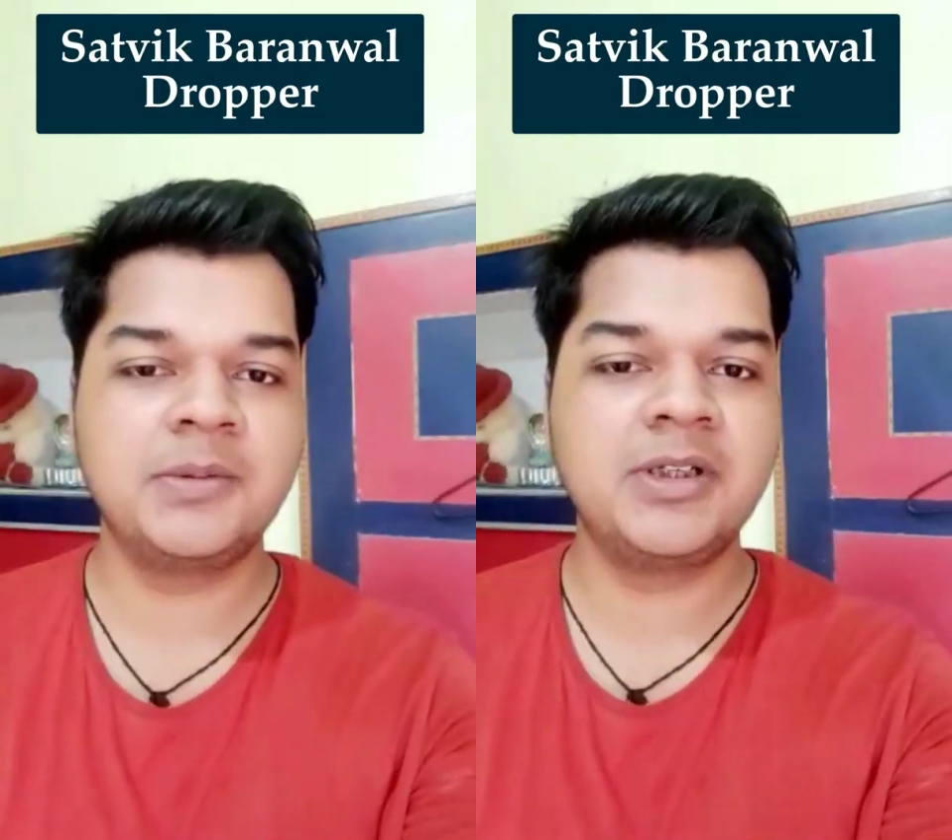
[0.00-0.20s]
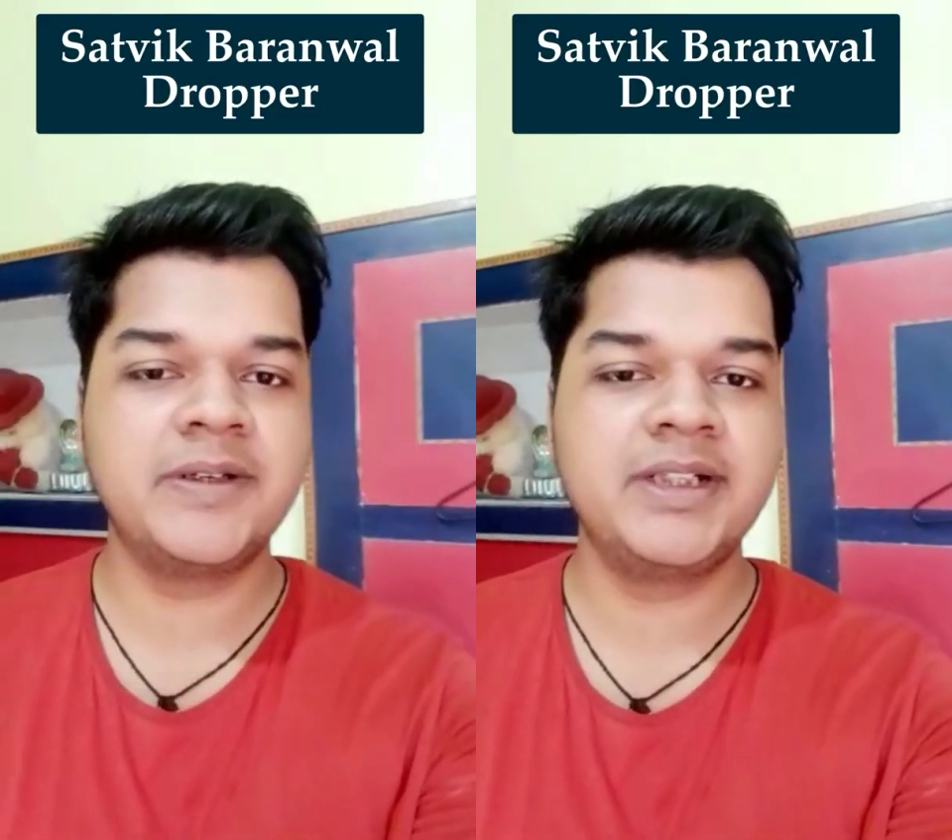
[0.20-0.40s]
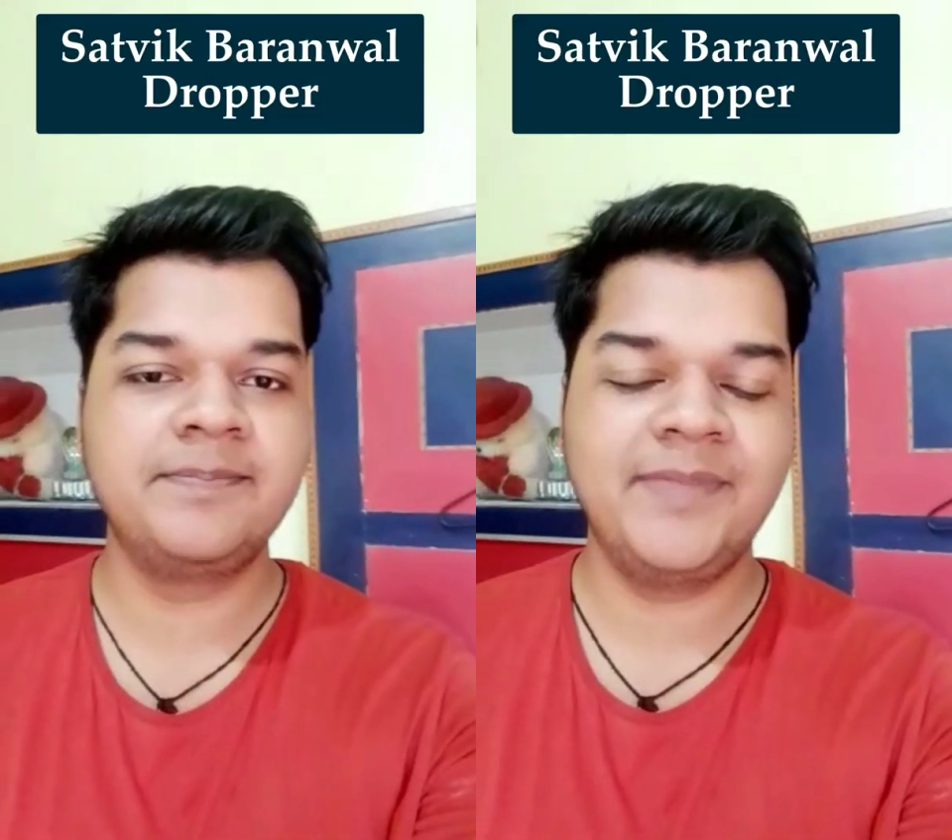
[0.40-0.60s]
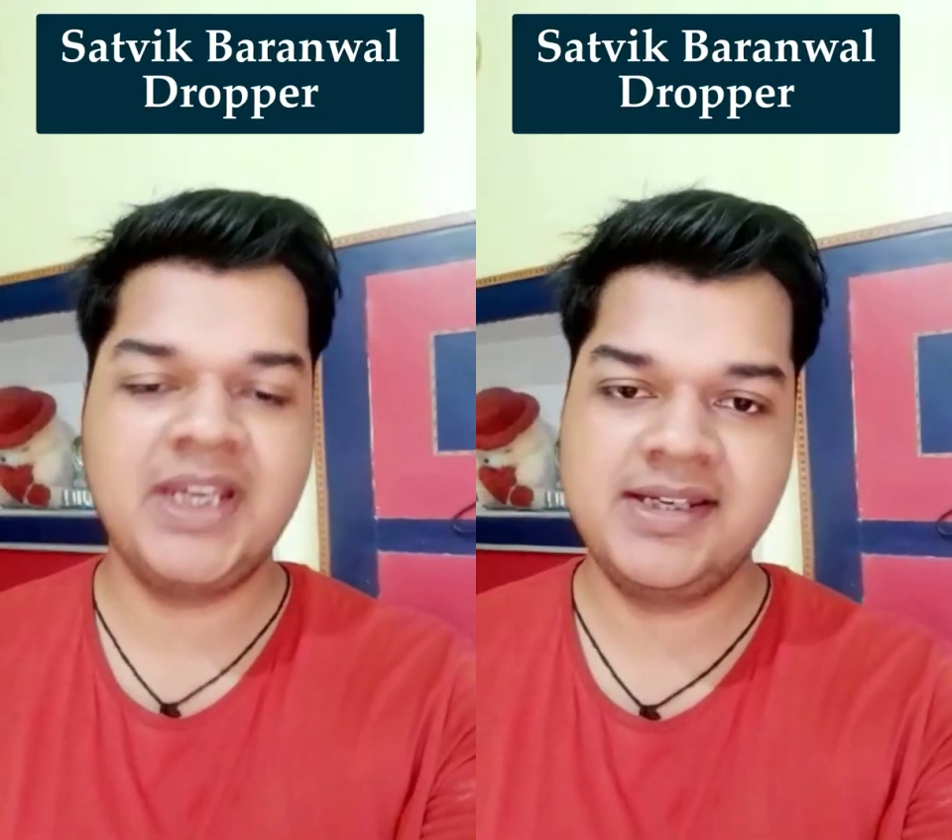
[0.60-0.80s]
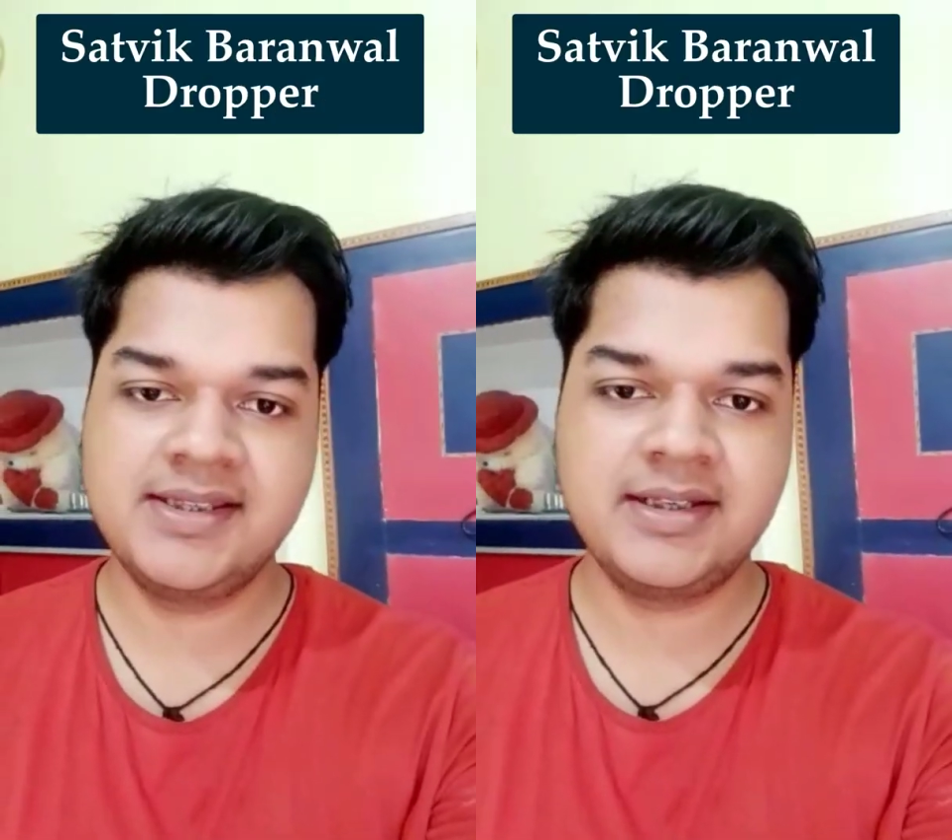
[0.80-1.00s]
Banwal,
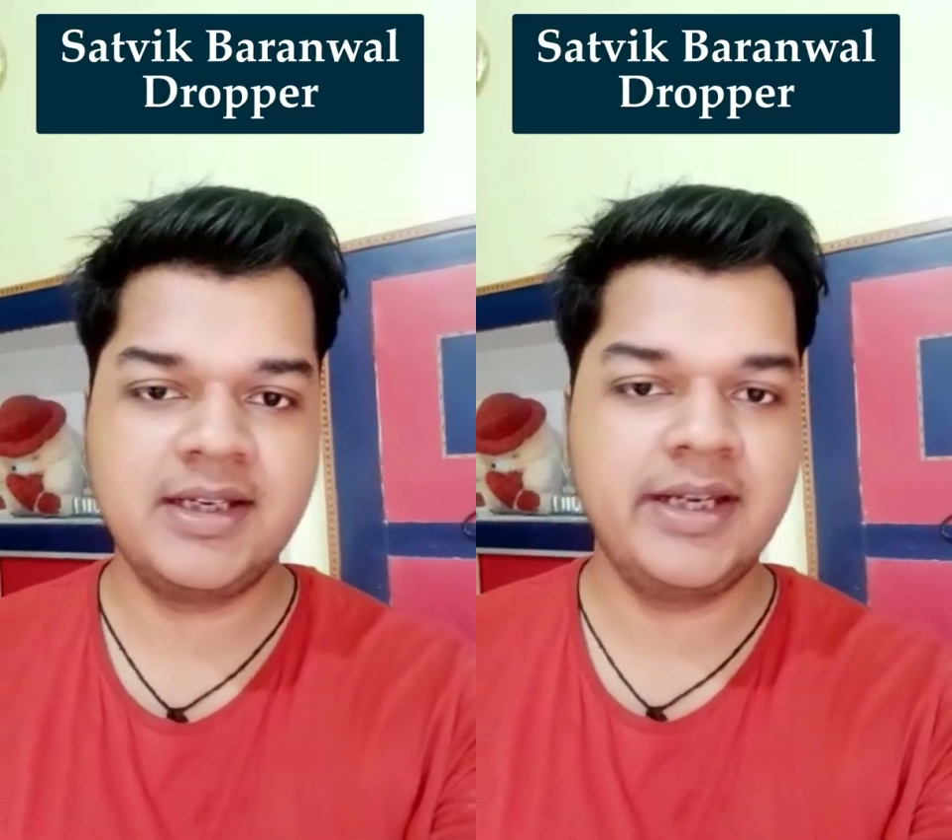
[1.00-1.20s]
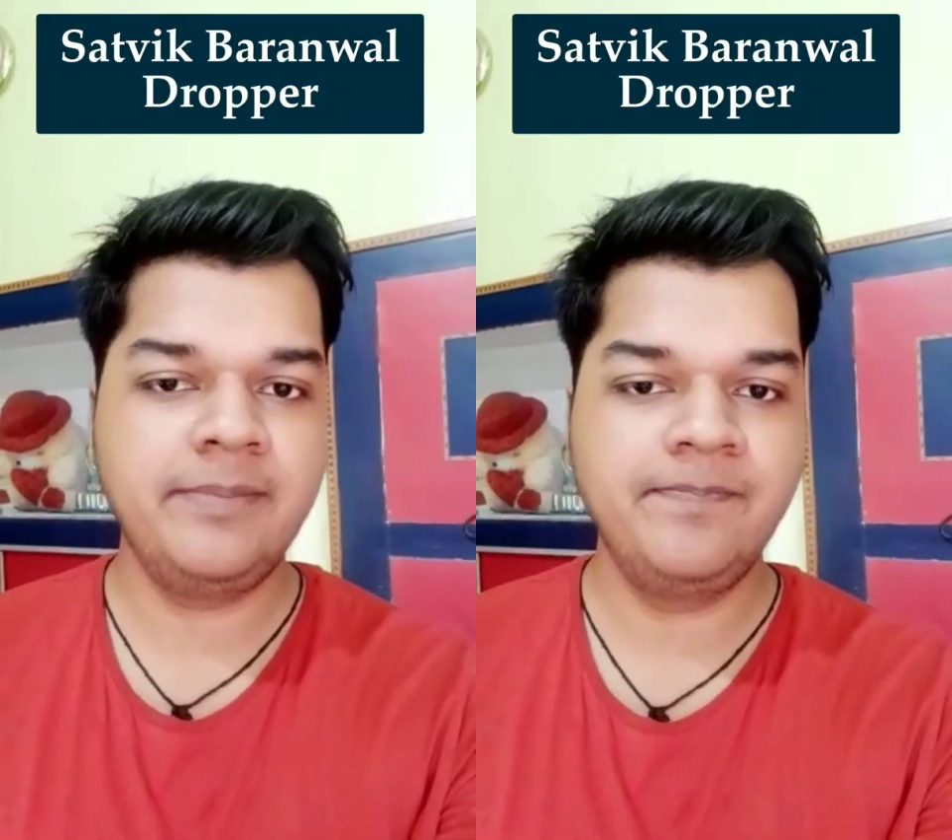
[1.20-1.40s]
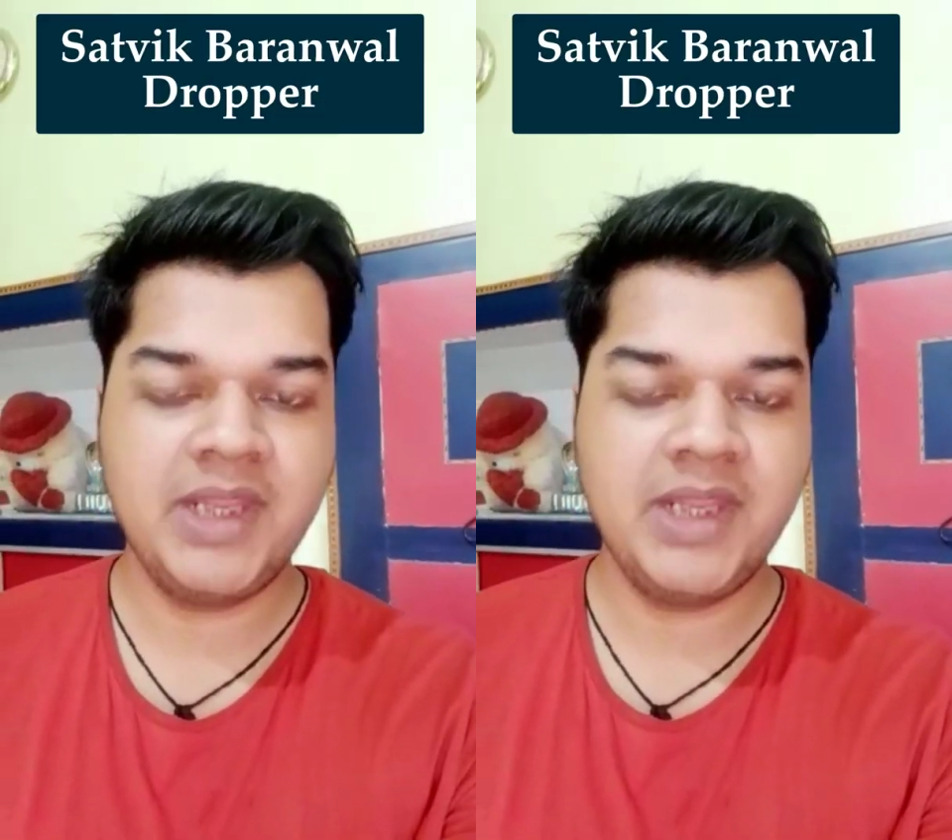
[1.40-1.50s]
an eSaralite.